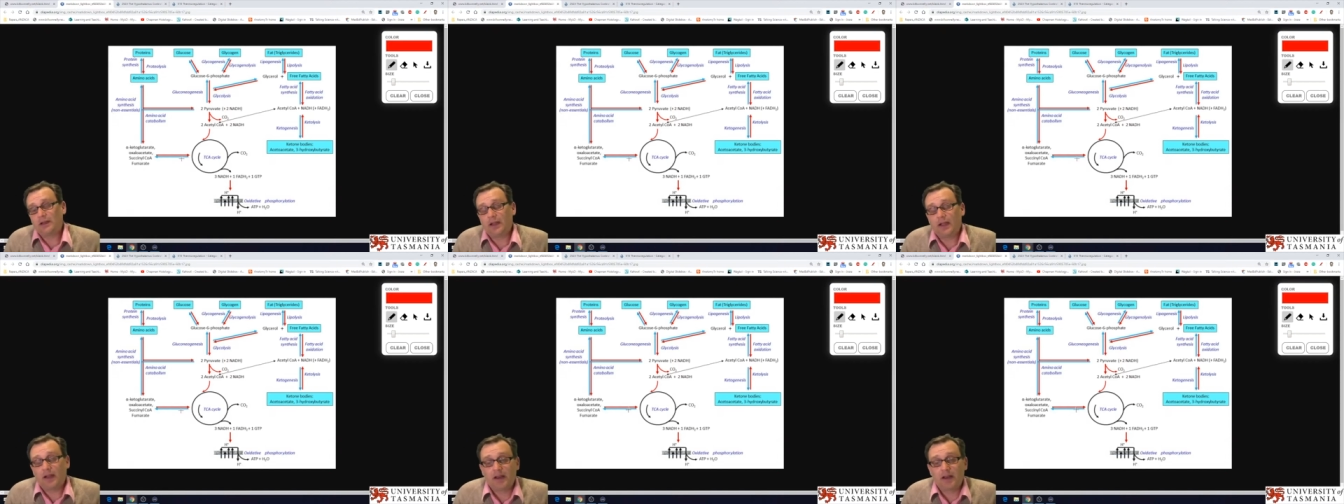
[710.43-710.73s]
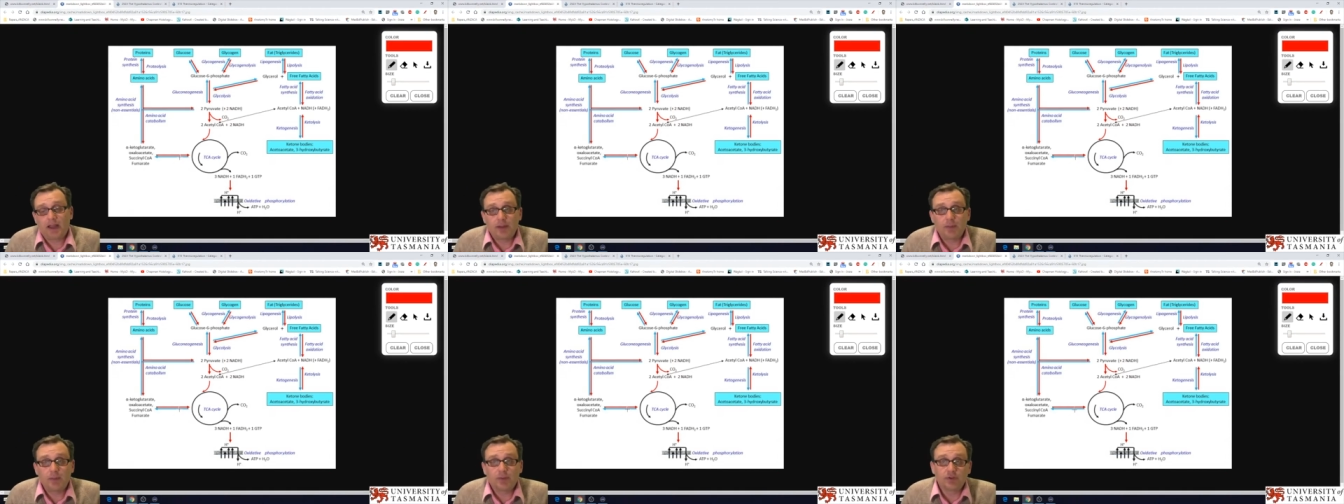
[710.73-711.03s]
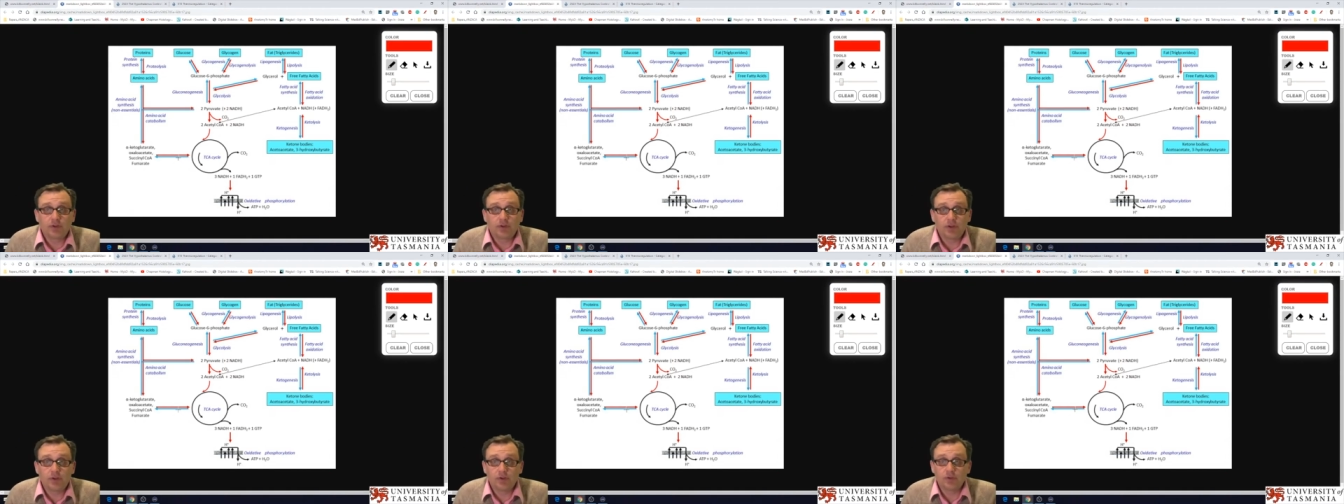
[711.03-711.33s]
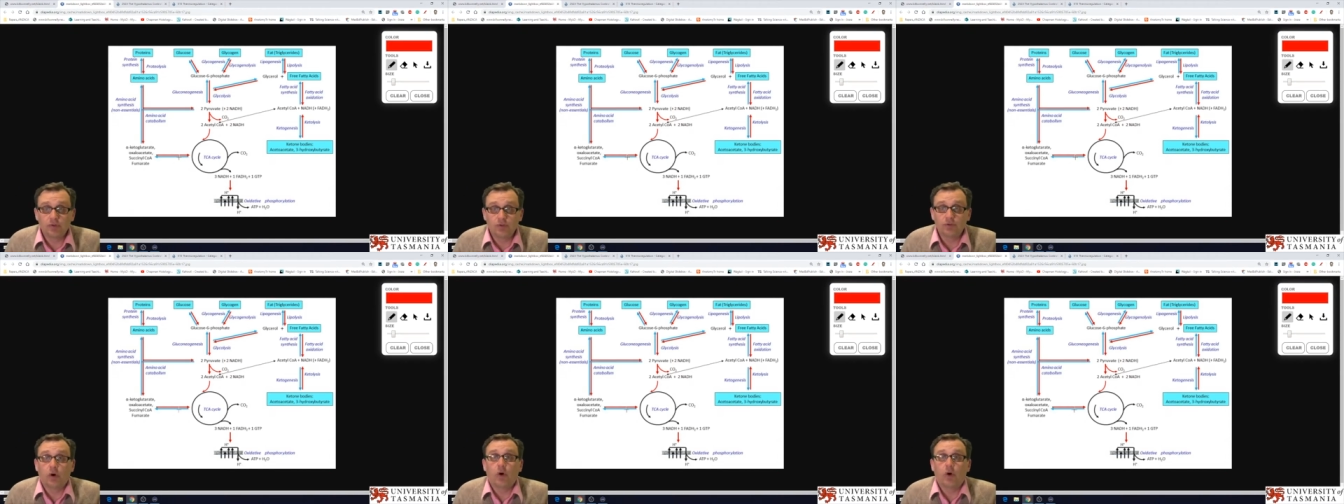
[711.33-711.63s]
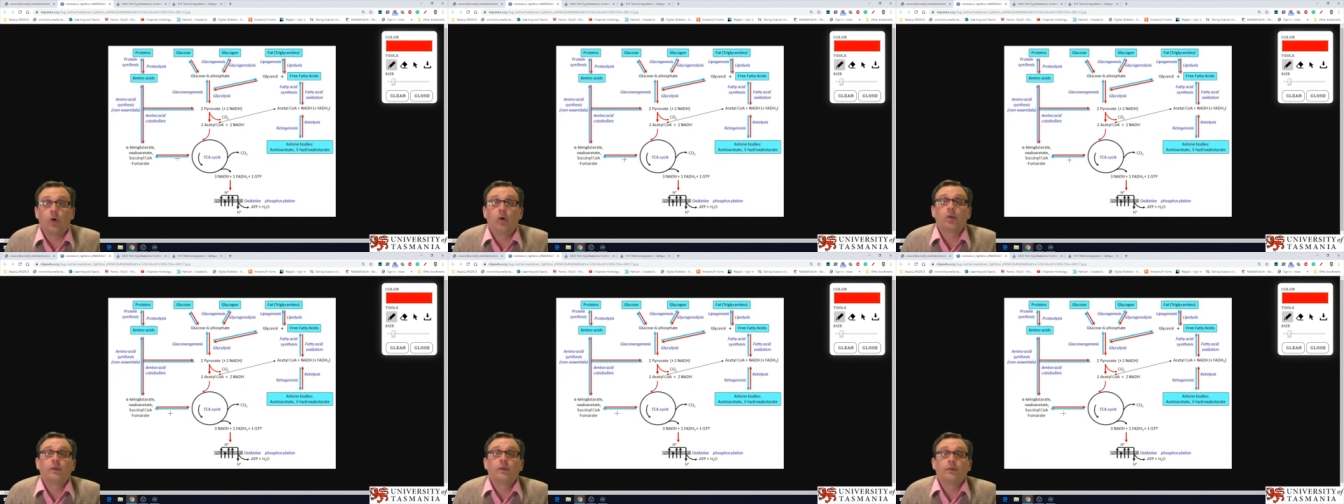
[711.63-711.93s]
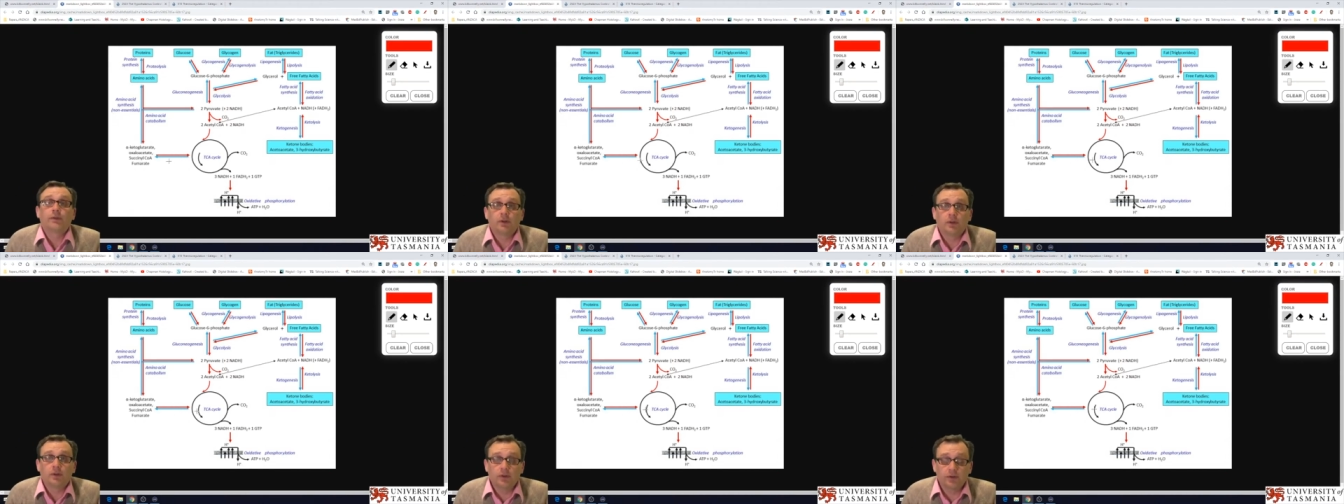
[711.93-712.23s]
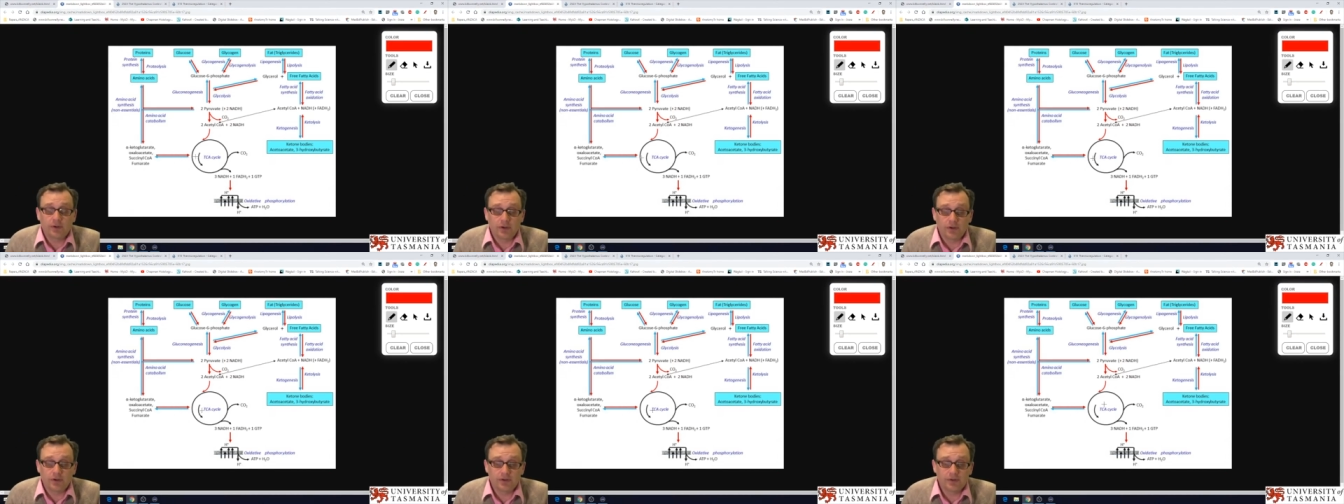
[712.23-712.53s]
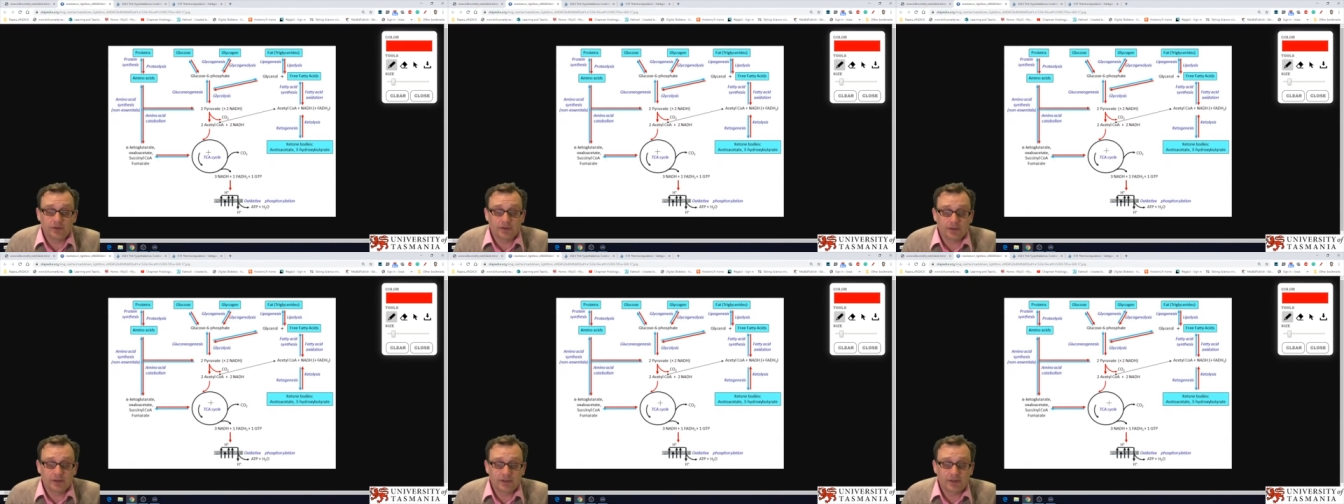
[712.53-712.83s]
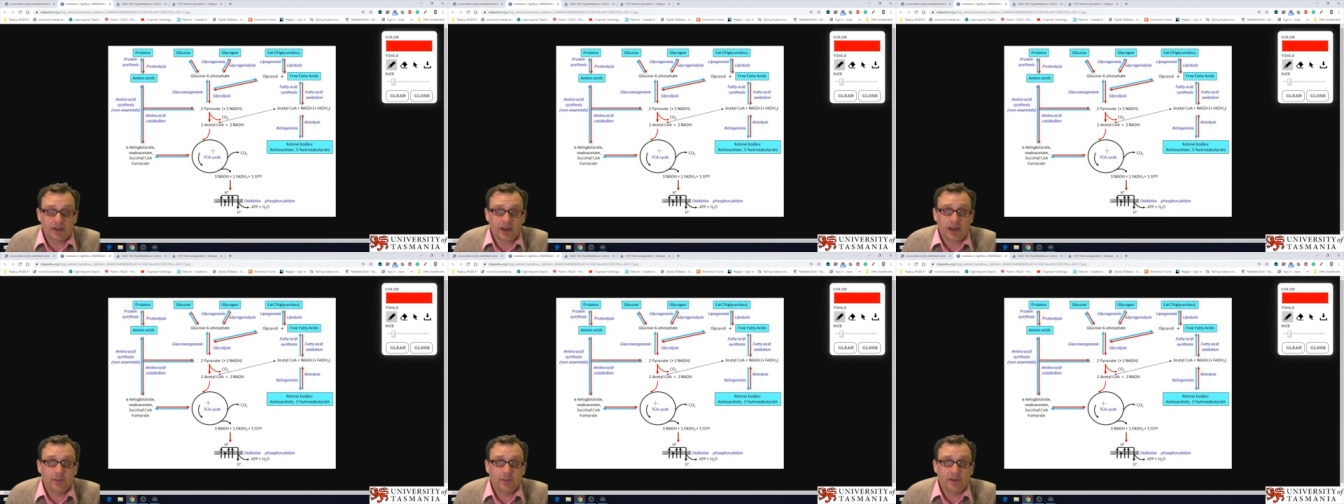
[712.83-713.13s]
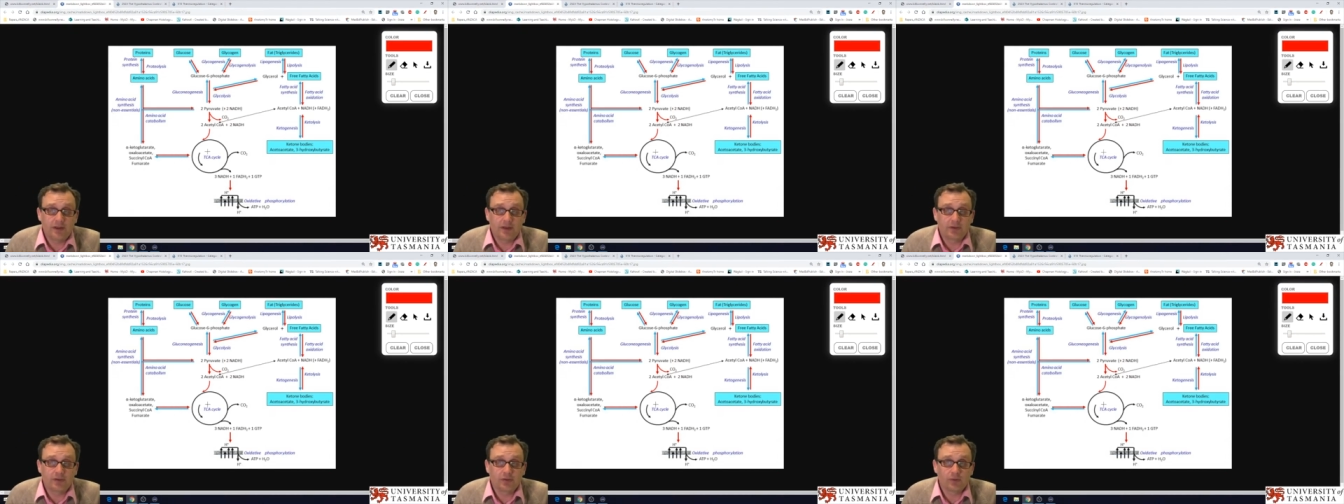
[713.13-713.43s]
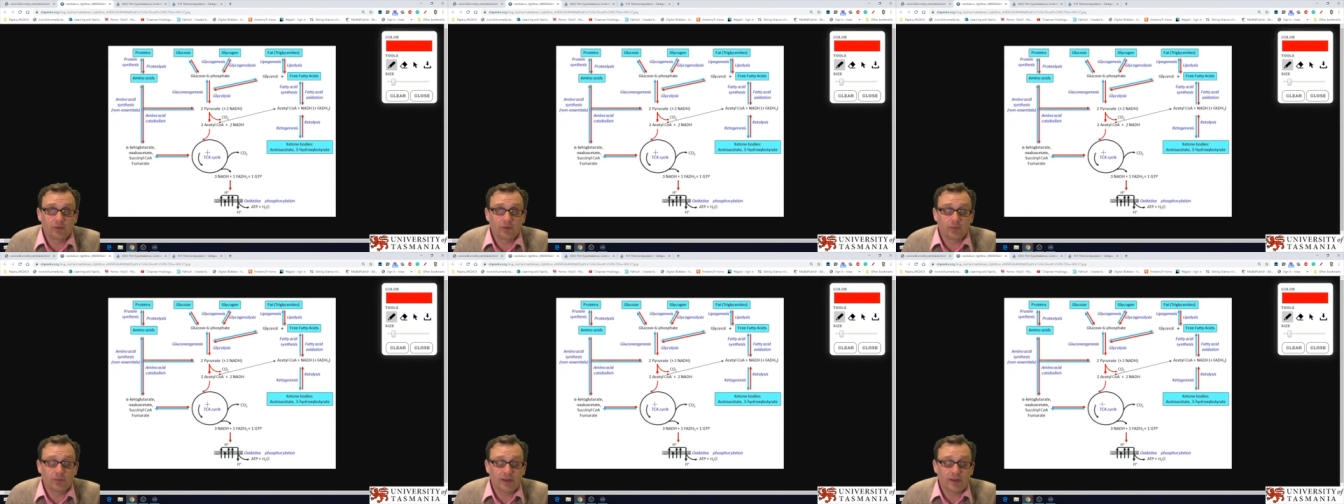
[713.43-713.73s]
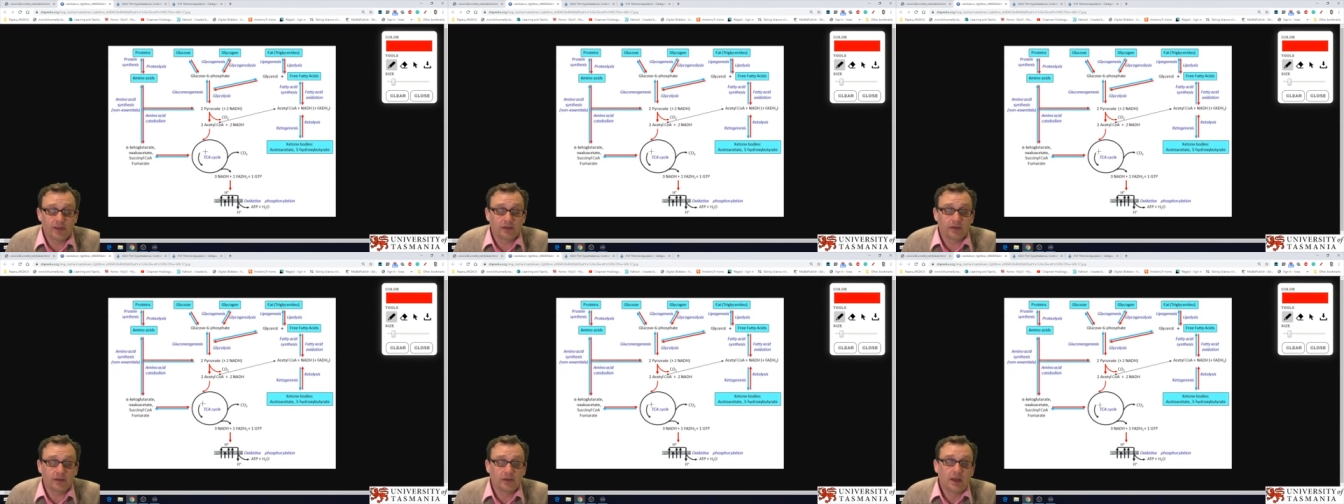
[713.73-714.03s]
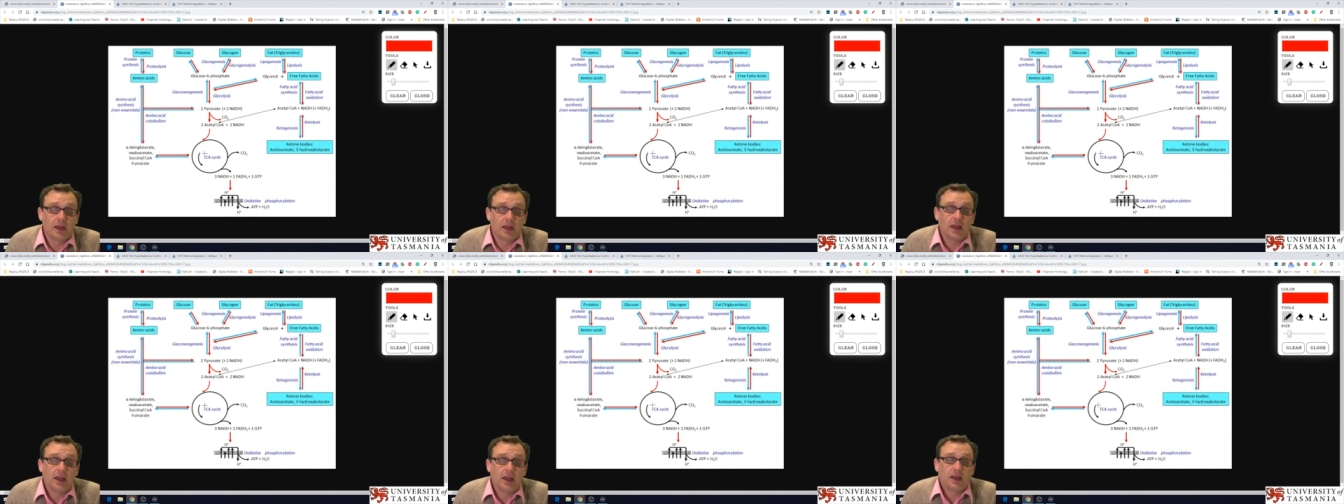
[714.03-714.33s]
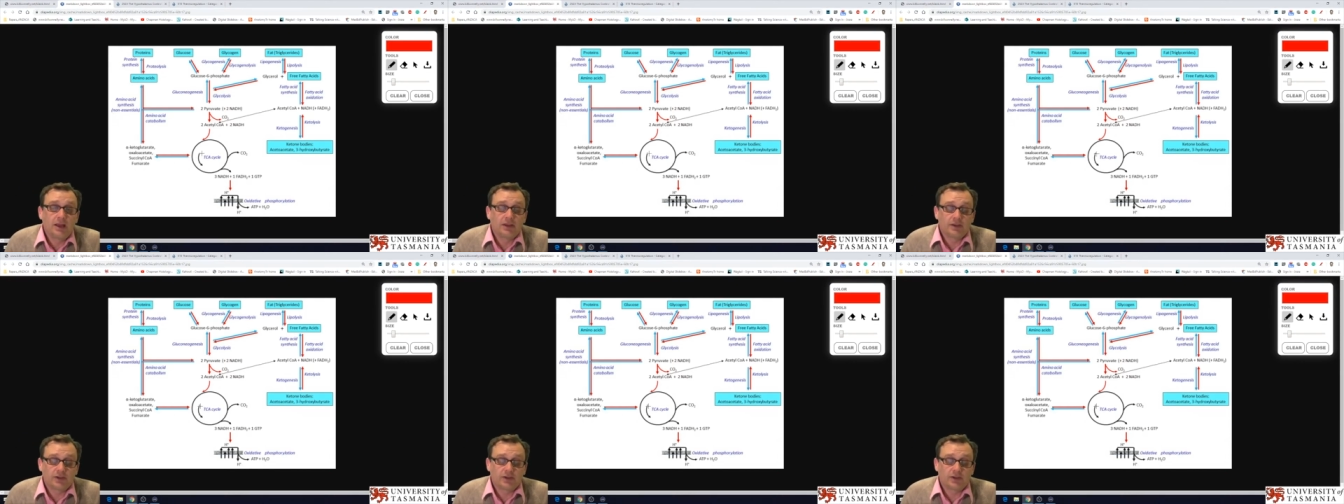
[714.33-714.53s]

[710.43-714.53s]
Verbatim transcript: aren't, aren't able to use all of the glucose that's come in through a meal.